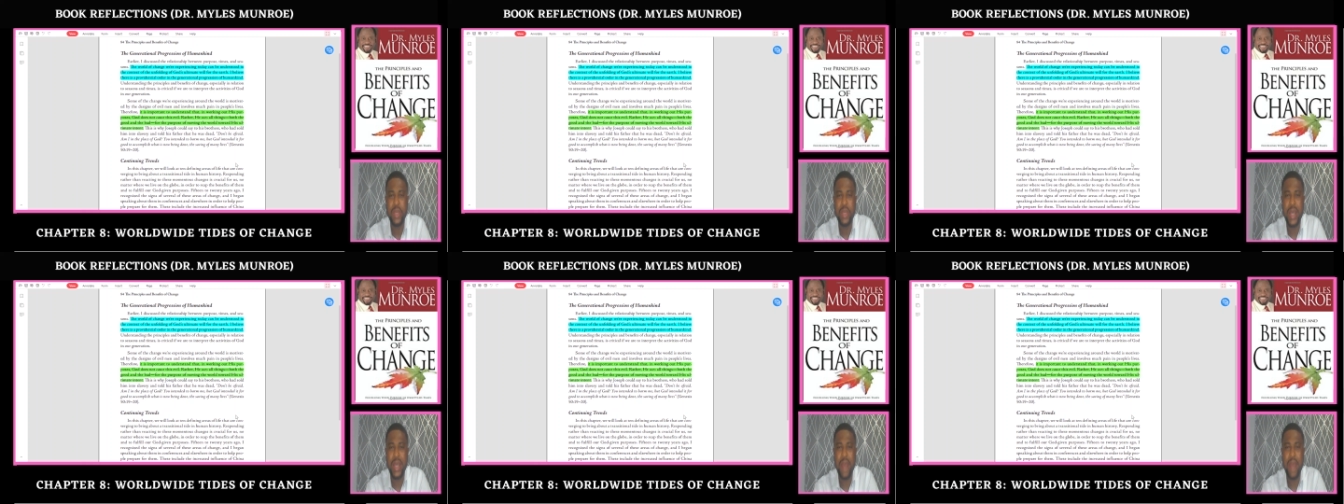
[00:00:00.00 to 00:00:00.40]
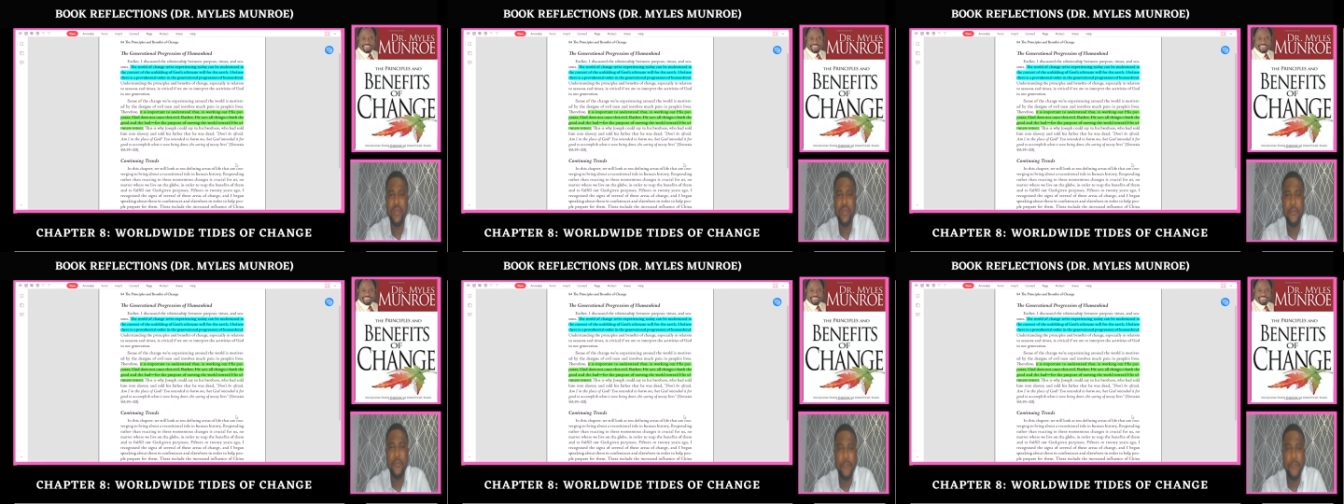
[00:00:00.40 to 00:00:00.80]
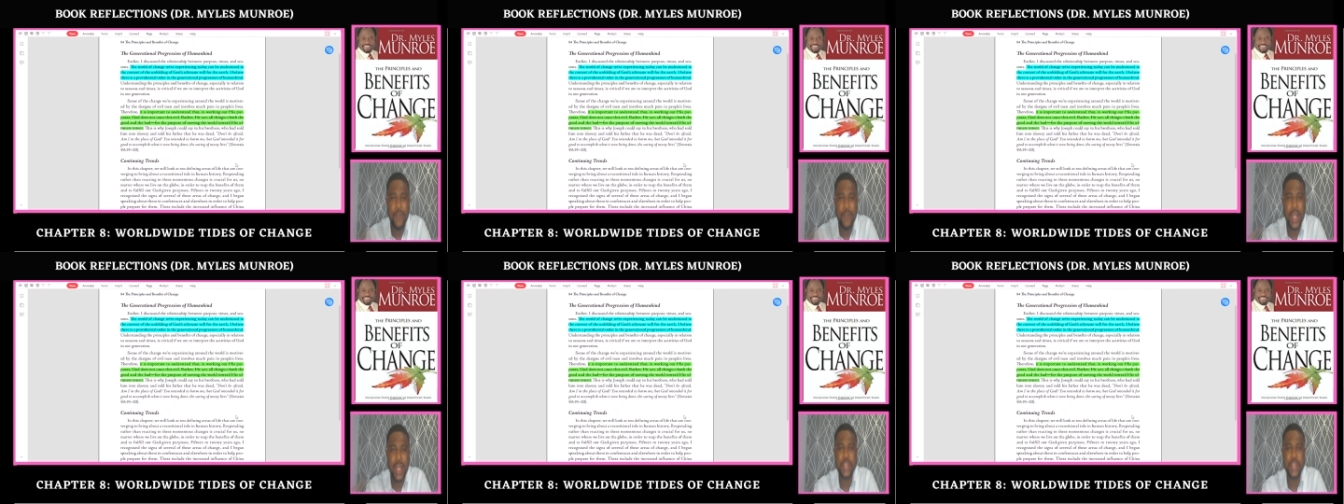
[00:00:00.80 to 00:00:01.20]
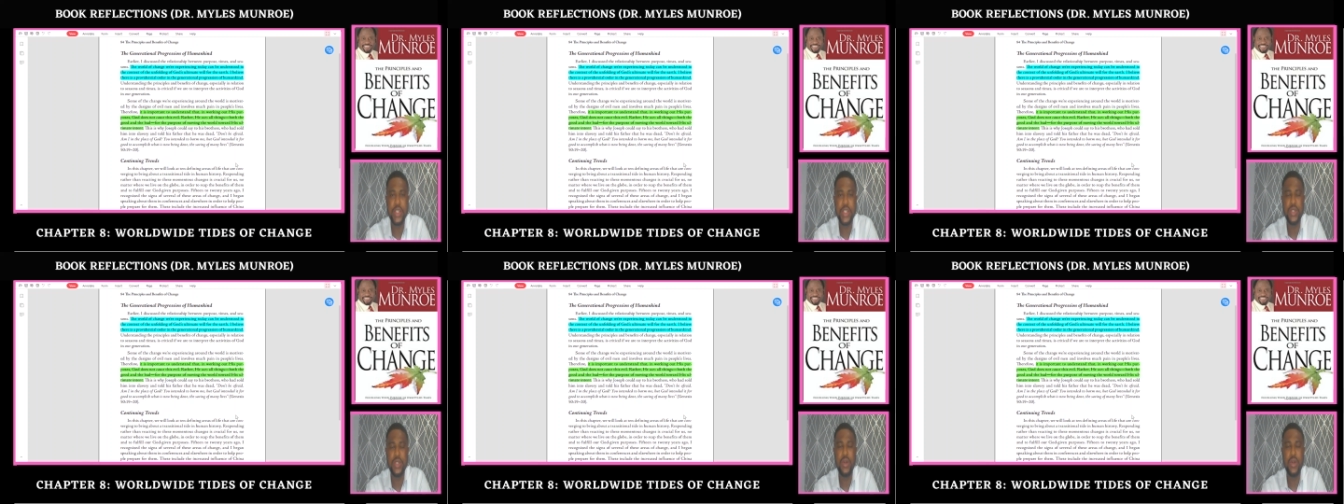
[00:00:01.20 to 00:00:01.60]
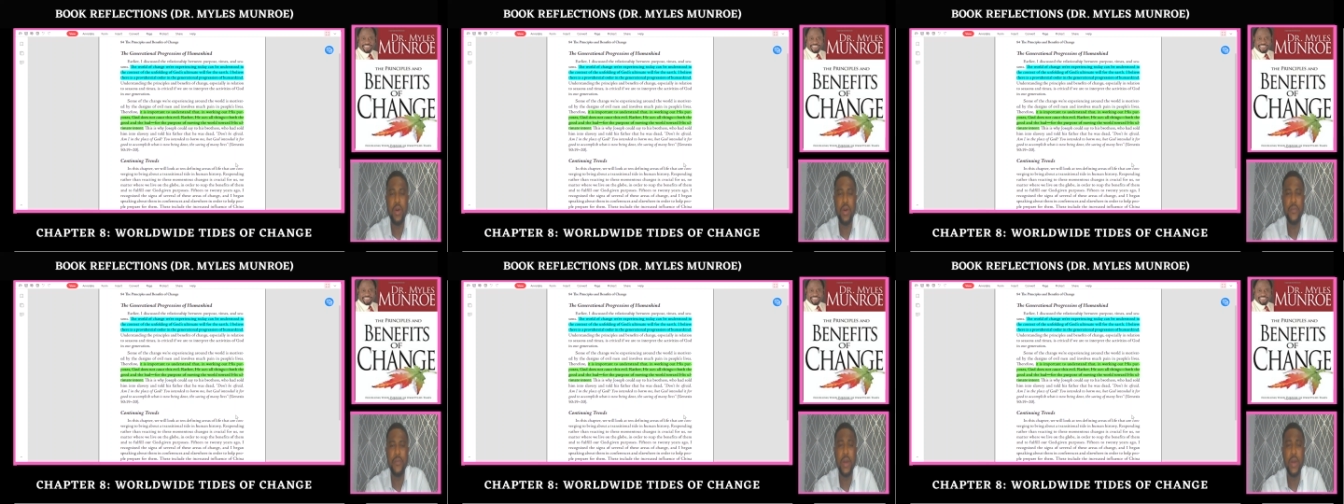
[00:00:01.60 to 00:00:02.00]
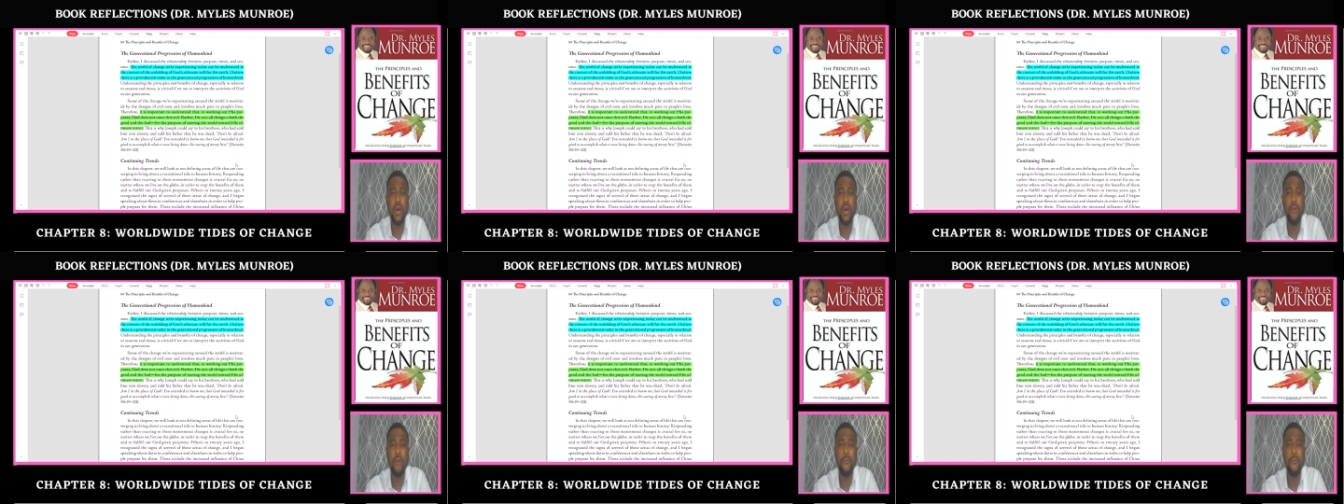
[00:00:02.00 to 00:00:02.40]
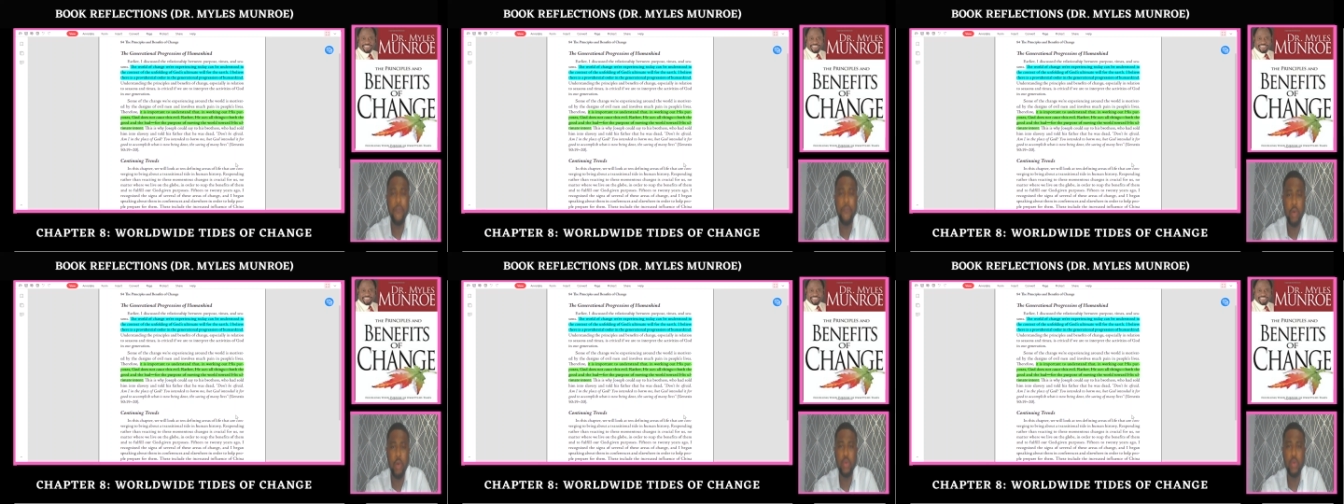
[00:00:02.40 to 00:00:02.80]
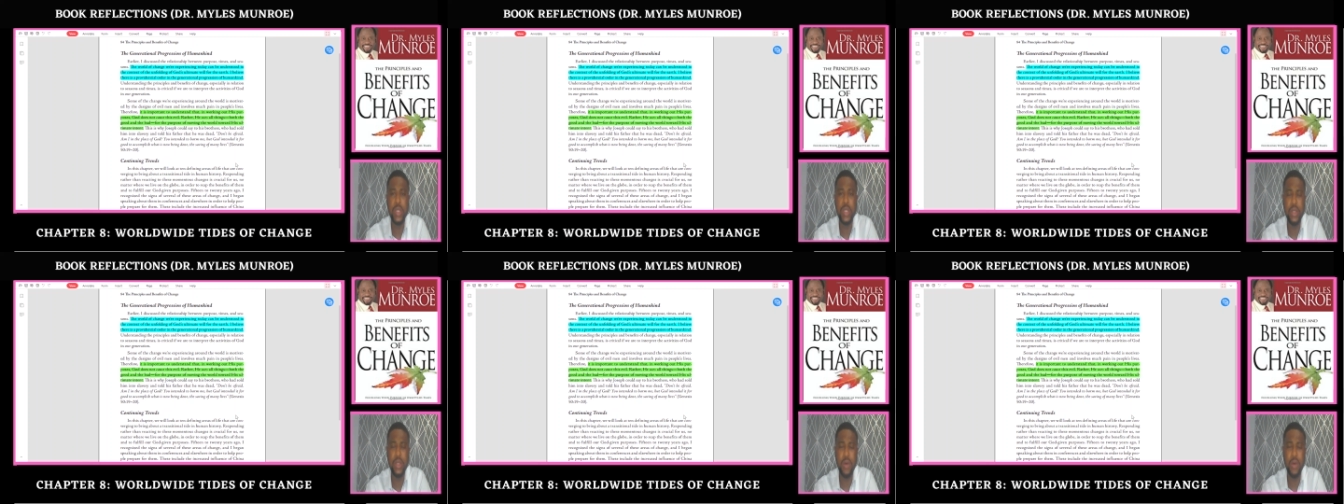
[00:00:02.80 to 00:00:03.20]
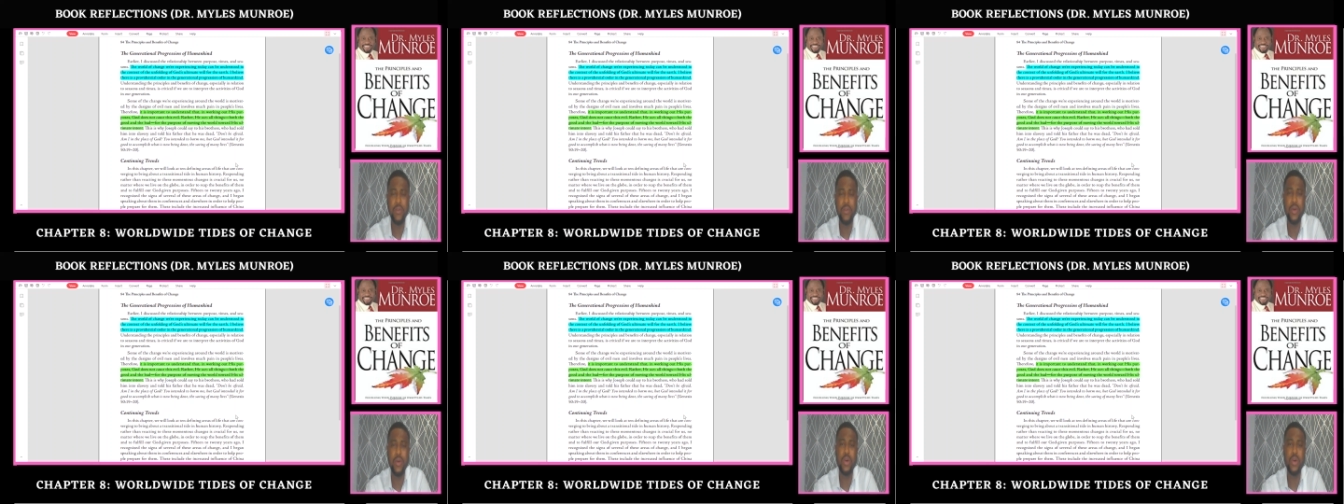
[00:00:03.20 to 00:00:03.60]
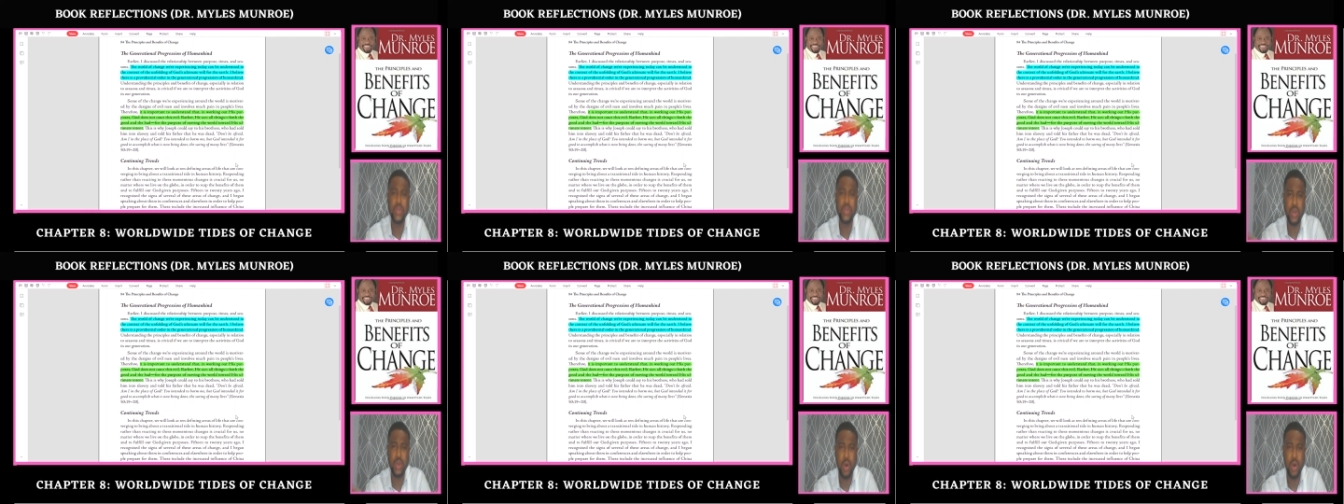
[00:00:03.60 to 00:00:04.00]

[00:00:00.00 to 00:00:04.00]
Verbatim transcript: a reflection of the unfolding of God's